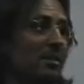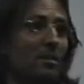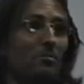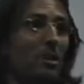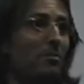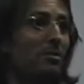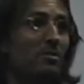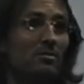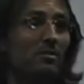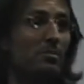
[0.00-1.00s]
You know, it might be
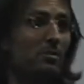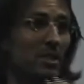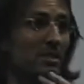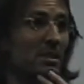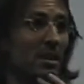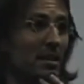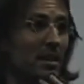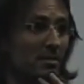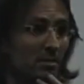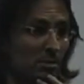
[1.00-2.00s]
just simple things like
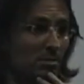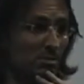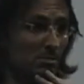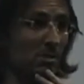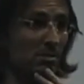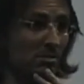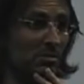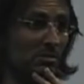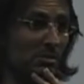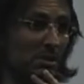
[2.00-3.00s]
that that cause them not to
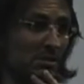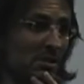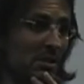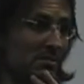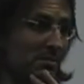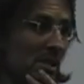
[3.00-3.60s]
deal with their stuff.